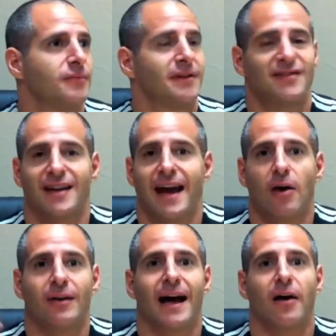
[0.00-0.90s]
say
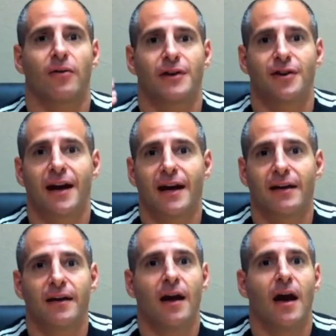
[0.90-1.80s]
out loud or in your
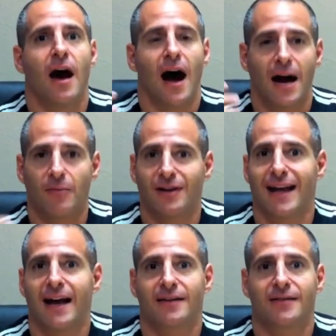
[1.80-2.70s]
head, "I'm
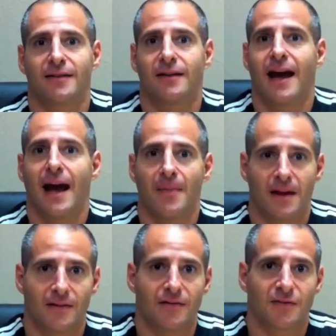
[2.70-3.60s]
relaxing," and
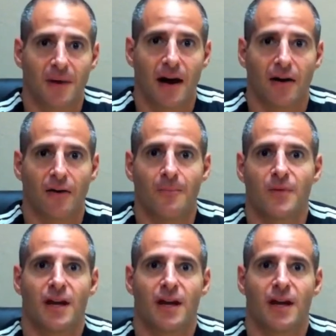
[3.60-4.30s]
then smile.